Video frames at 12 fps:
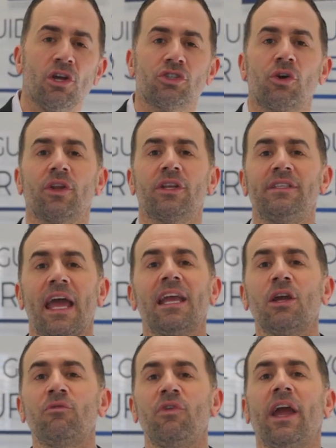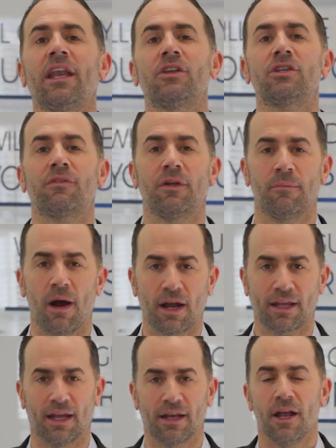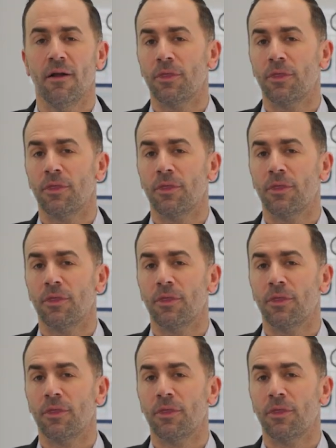So to take advantage of the market,